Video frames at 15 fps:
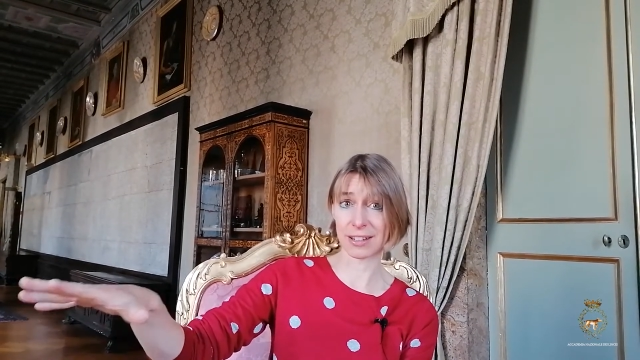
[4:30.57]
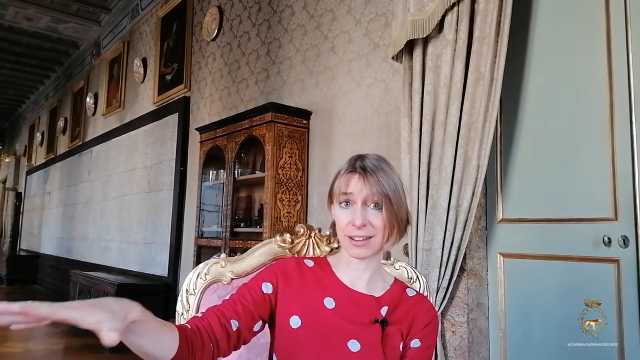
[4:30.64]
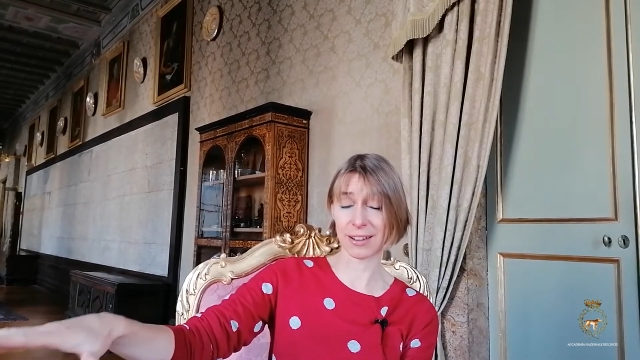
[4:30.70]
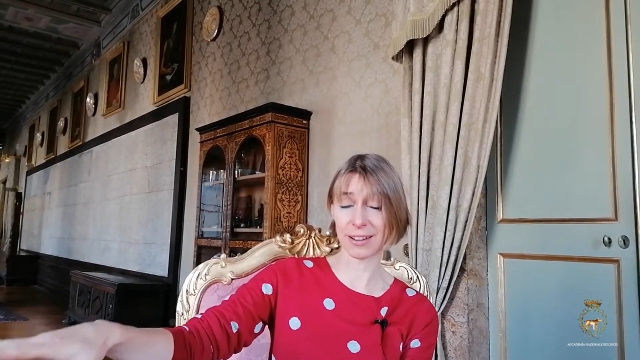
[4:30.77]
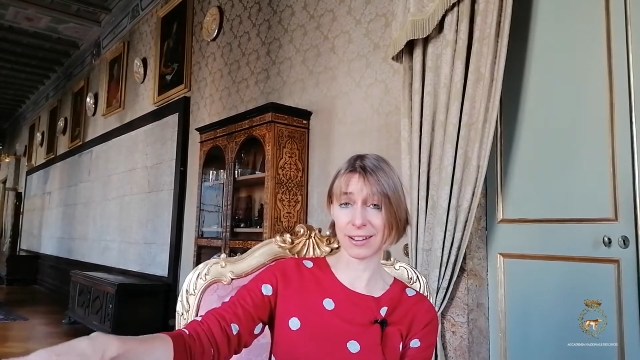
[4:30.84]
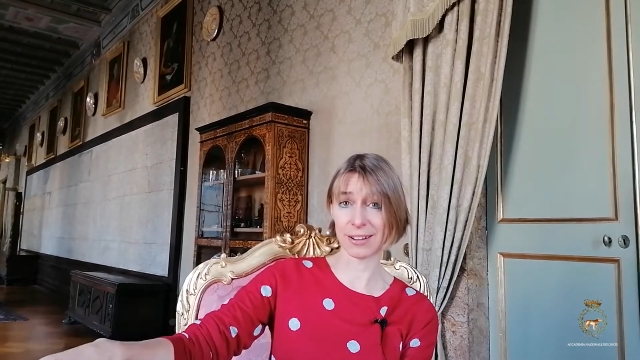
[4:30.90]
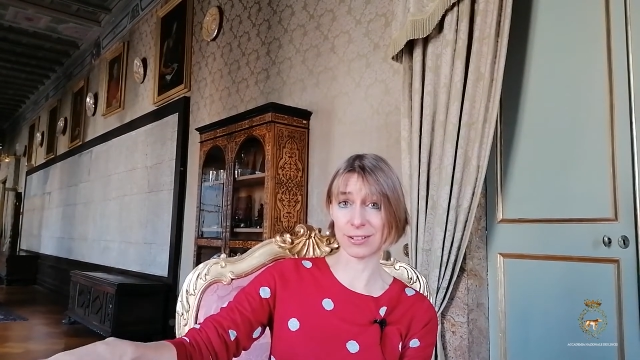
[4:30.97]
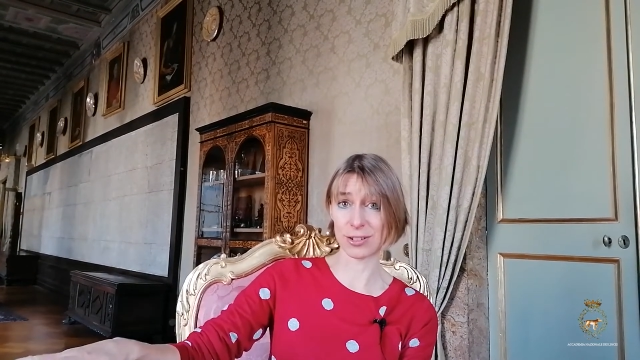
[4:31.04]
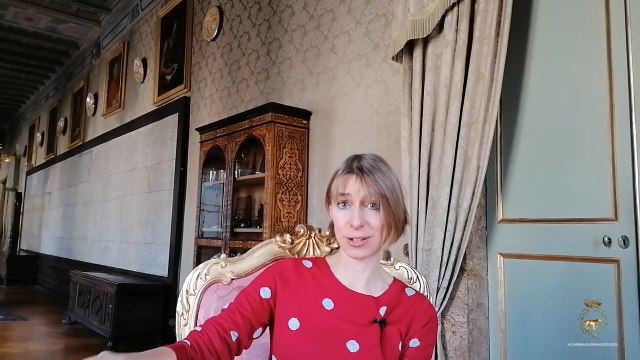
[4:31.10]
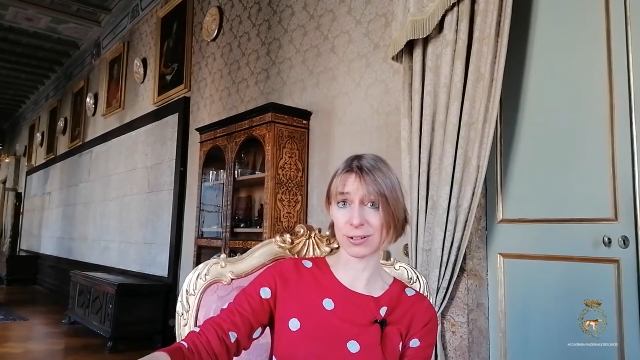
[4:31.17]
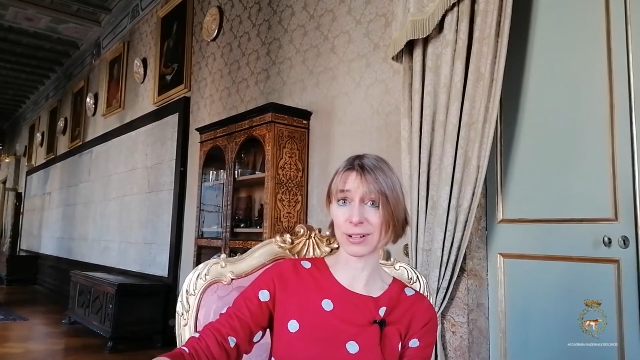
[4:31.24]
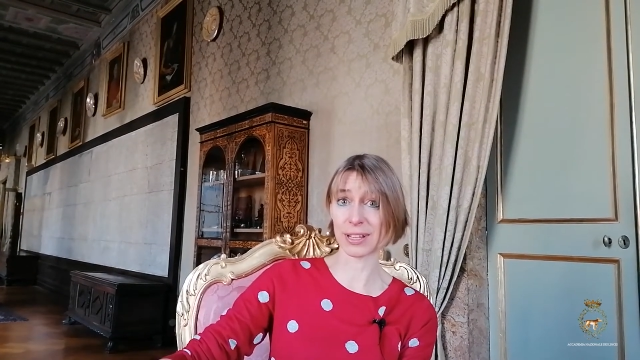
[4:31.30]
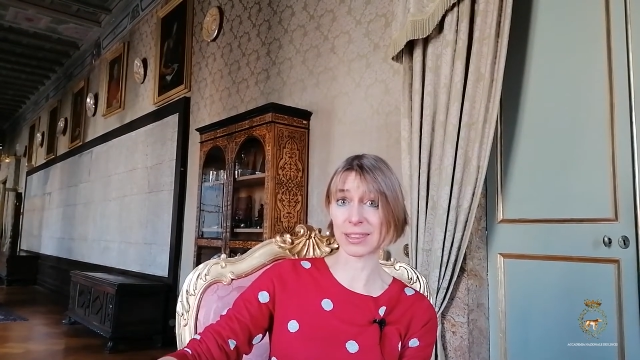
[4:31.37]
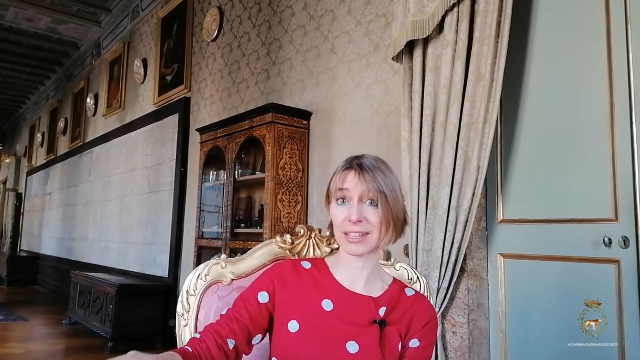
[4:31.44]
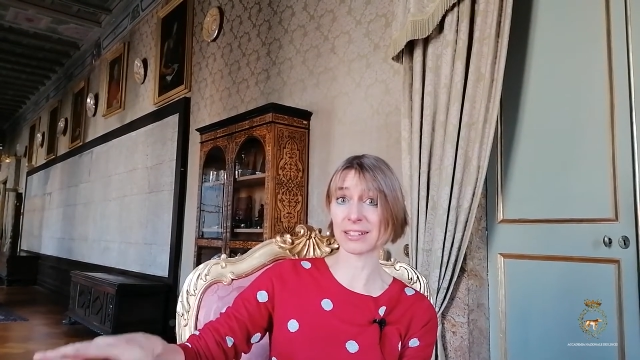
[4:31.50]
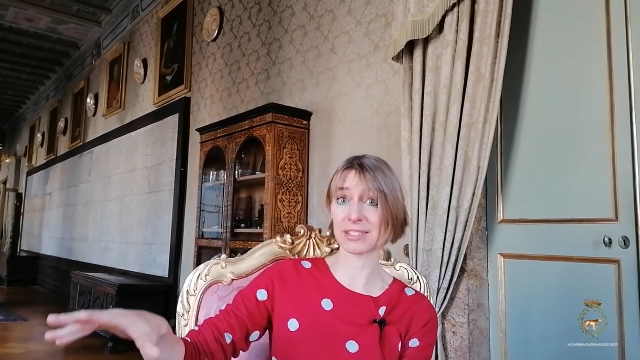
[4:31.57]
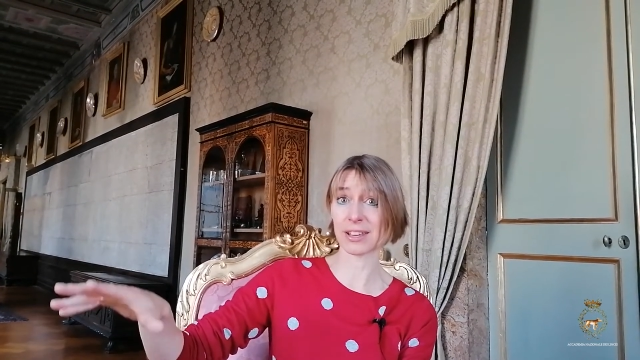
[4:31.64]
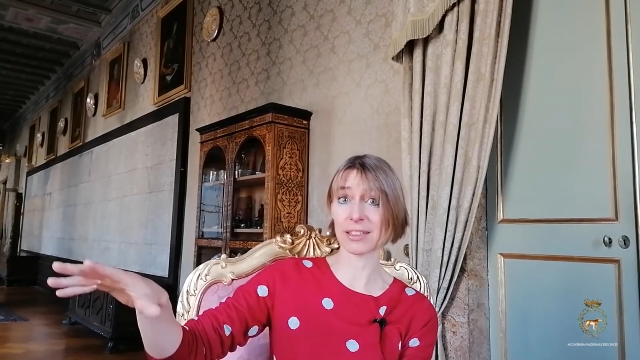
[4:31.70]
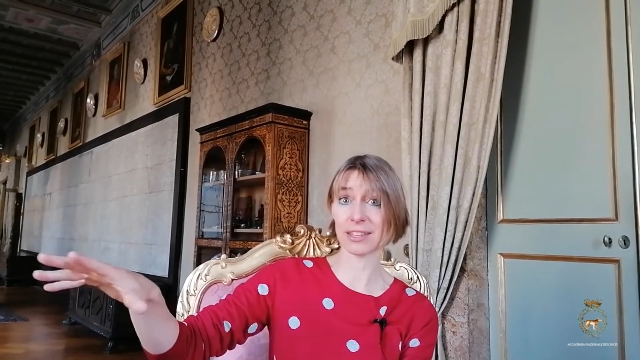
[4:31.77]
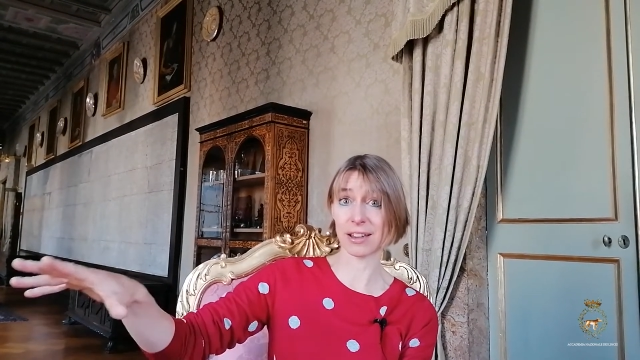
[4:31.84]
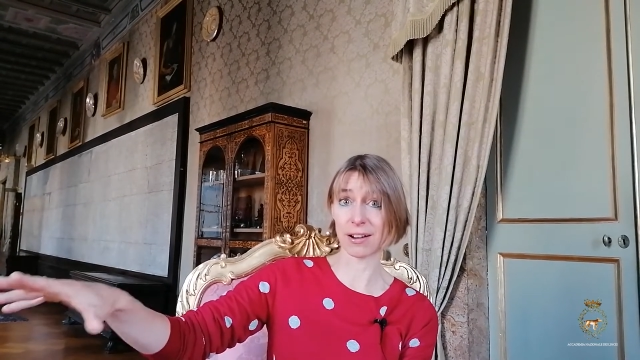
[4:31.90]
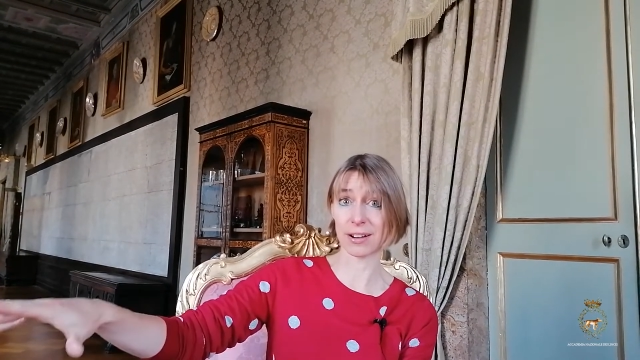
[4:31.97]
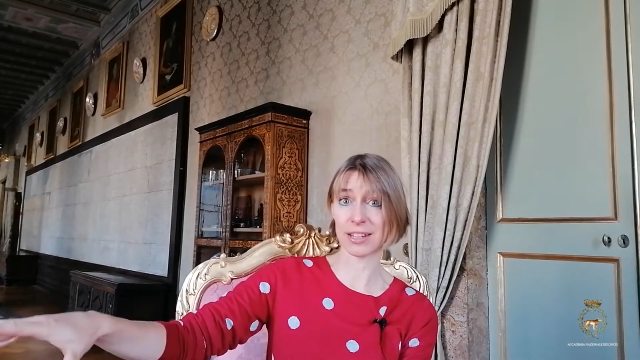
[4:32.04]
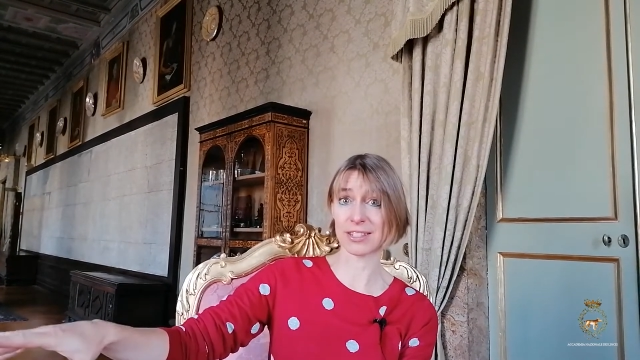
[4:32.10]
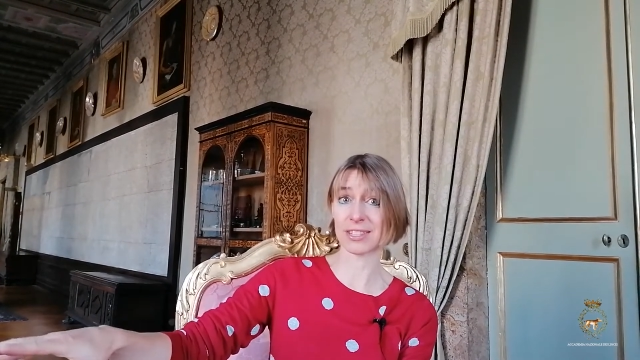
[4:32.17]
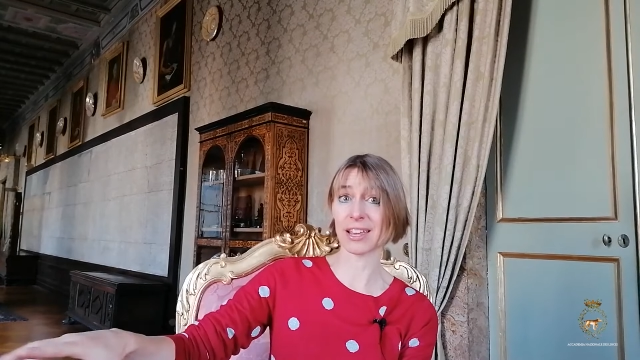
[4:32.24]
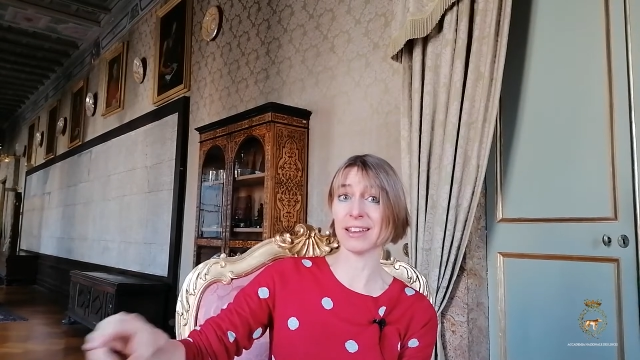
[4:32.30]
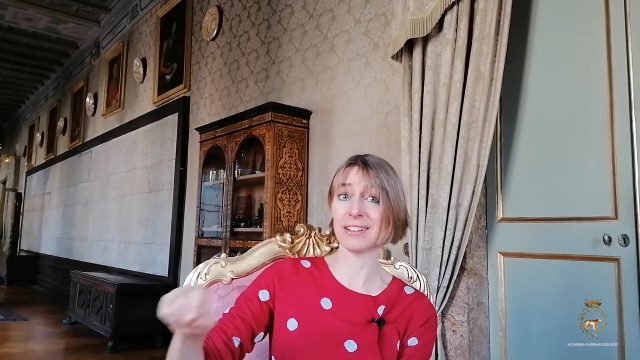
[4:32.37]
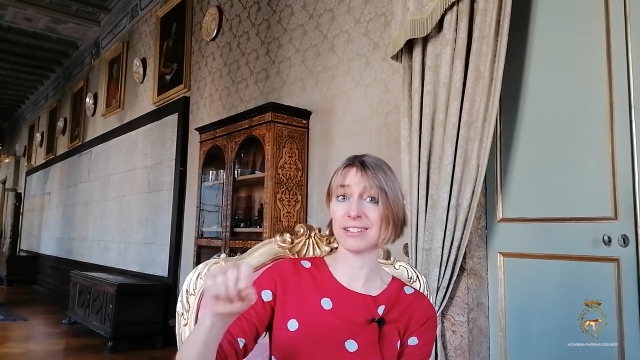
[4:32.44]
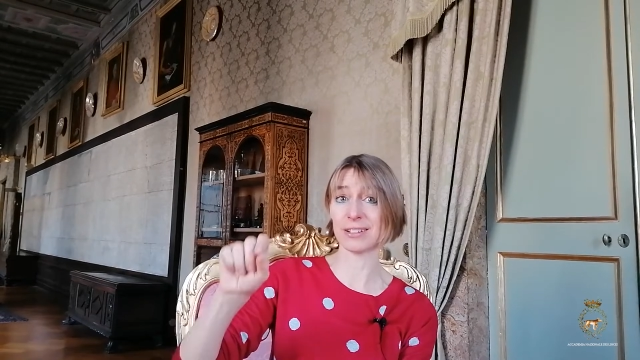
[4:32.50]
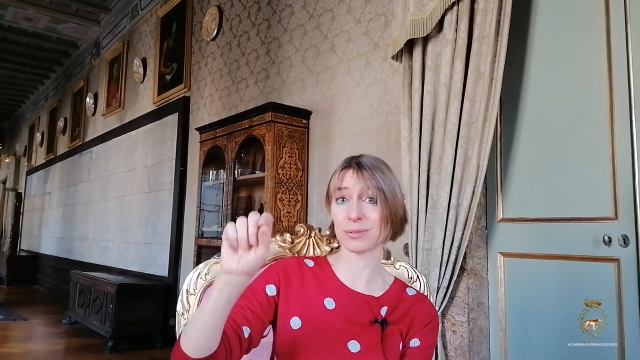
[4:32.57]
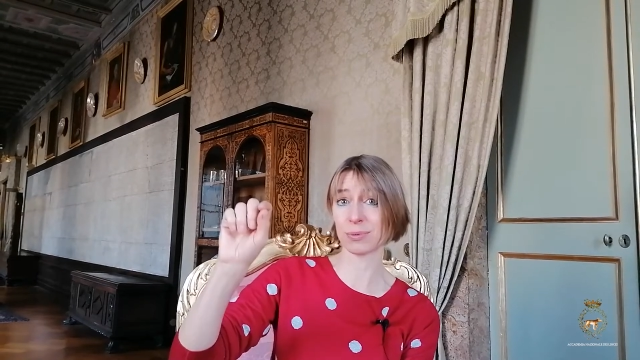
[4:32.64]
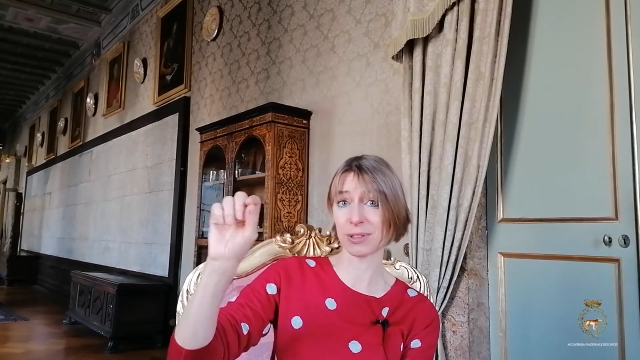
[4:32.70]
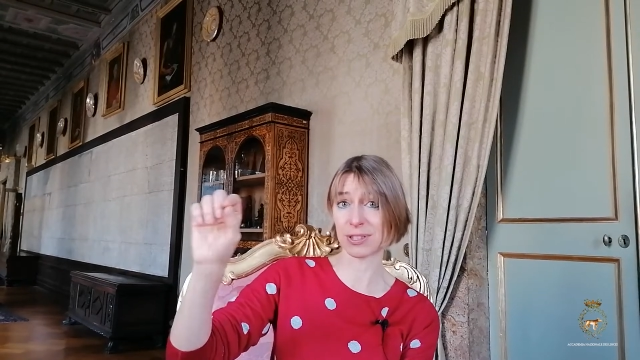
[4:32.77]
occurred during things like the ice ages,